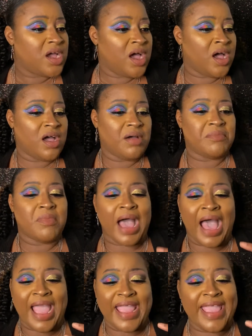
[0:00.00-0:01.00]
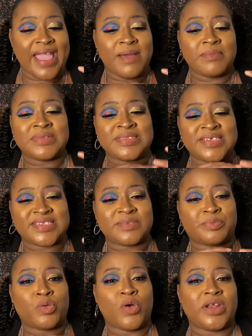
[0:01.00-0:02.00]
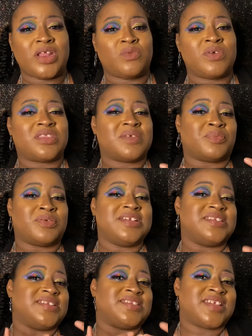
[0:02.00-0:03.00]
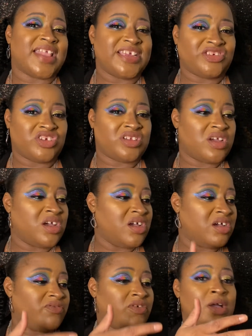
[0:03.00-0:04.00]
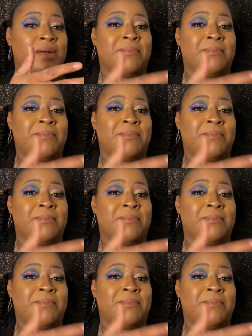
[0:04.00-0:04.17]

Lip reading: I am disappointed with the presentation of